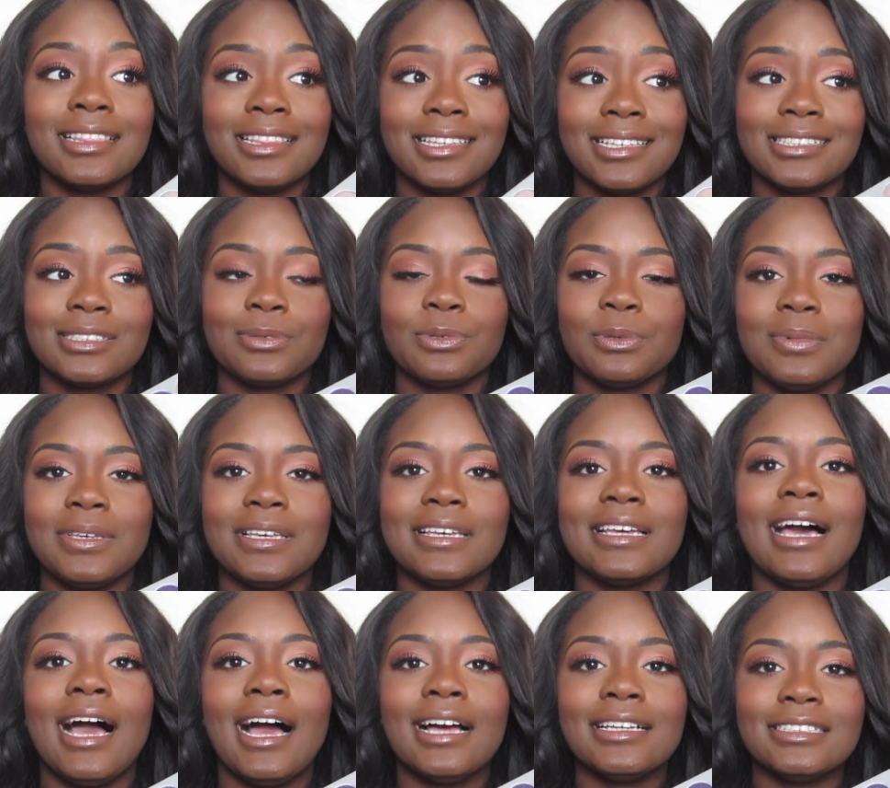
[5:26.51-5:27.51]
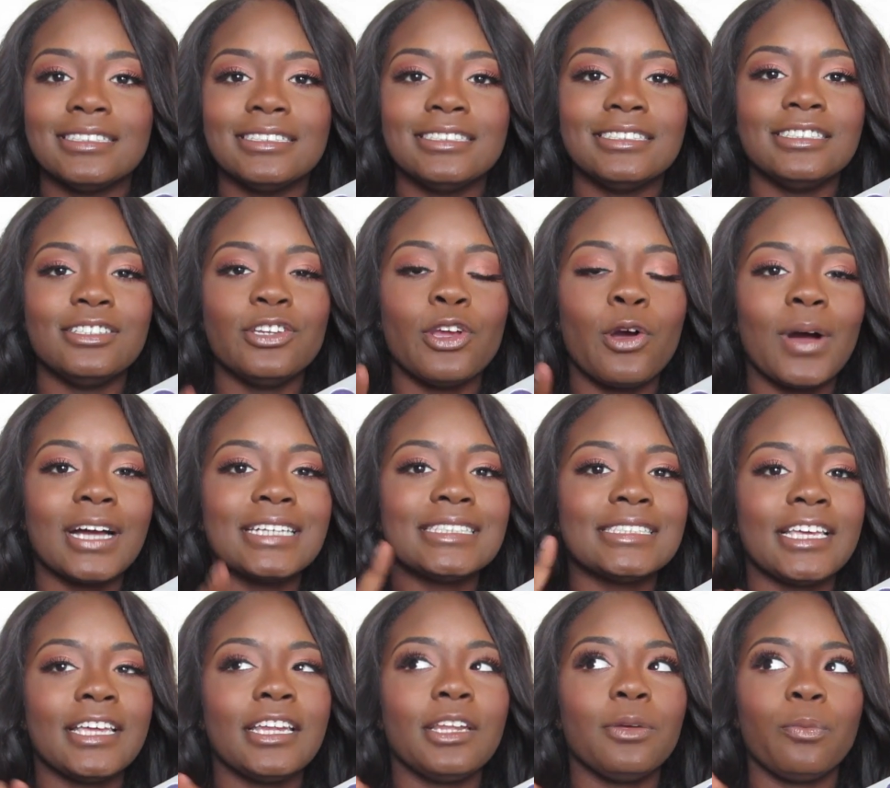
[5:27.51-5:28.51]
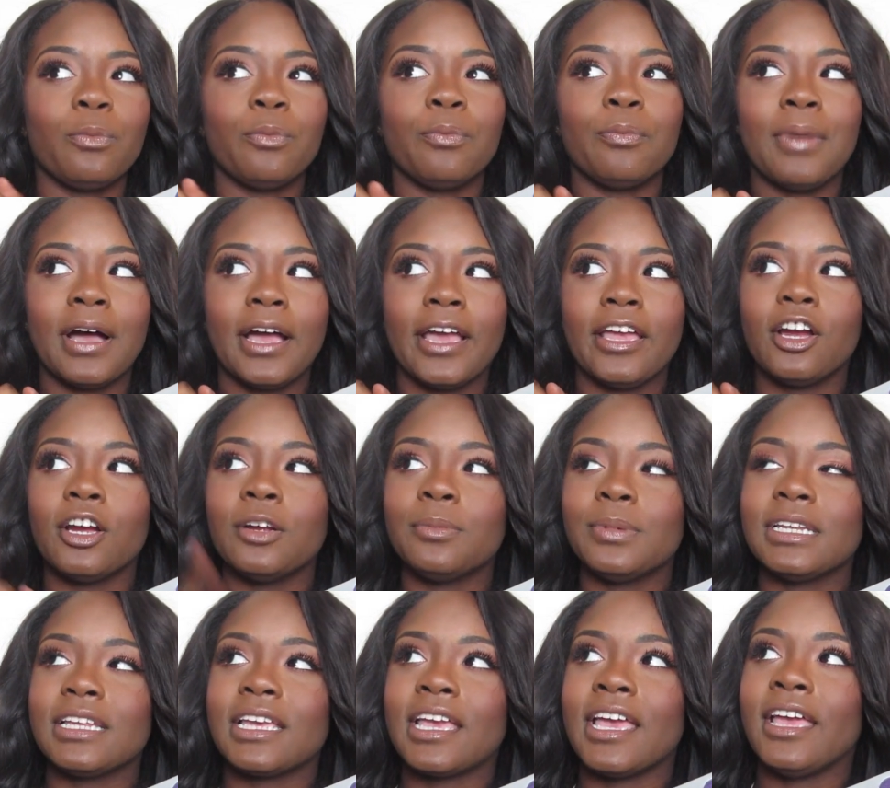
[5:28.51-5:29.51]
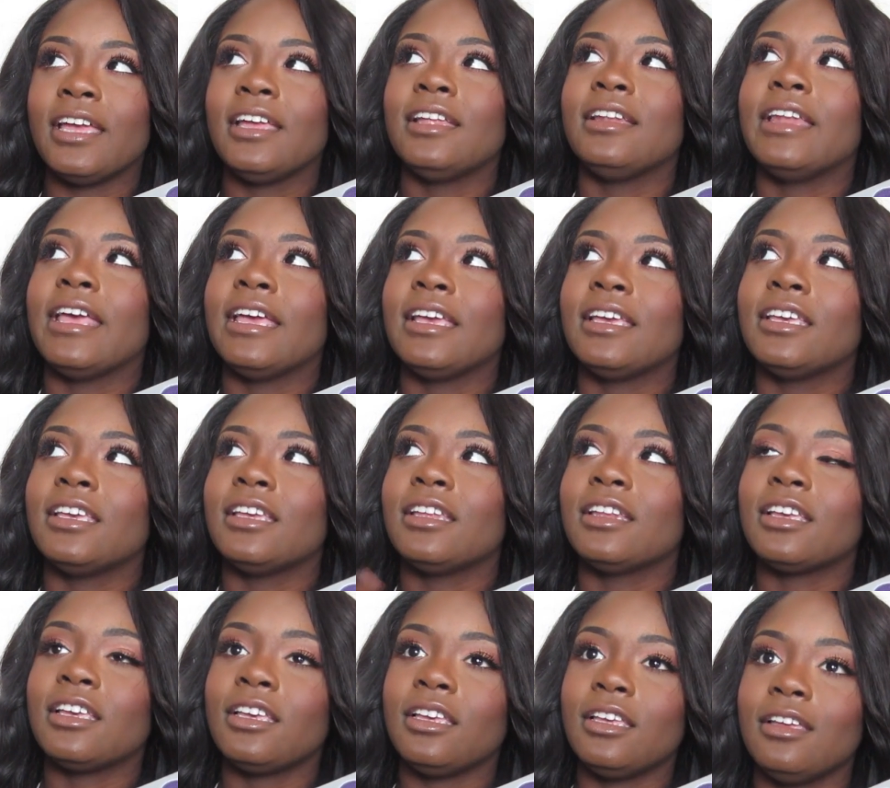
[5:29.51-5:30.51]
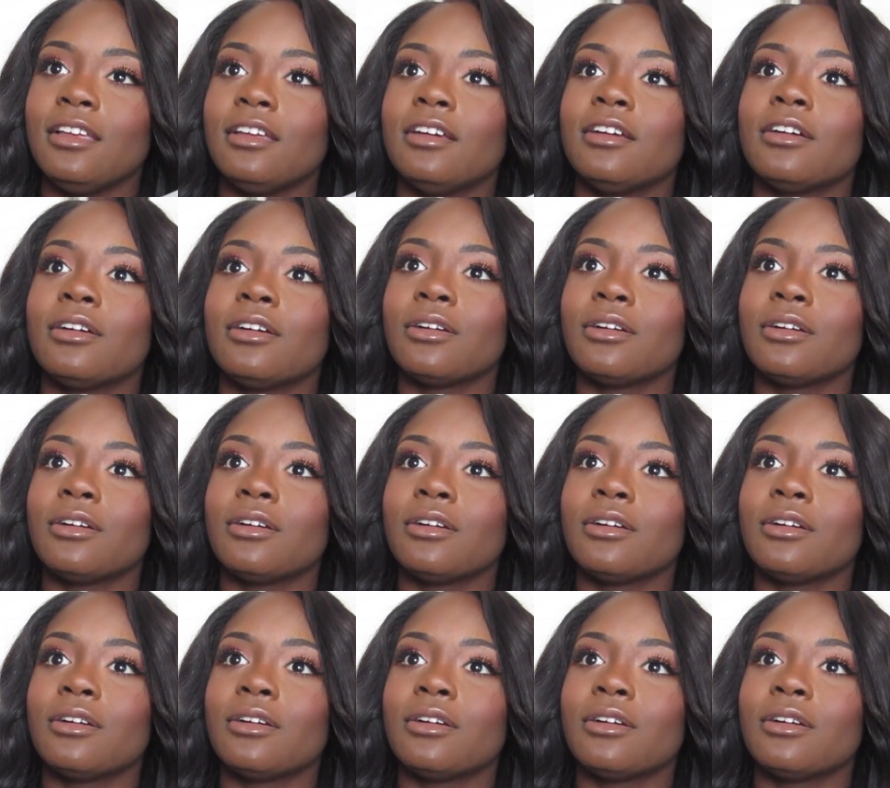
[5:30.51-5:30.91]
This would be it. I know I said in my Urban Decay Naked Heat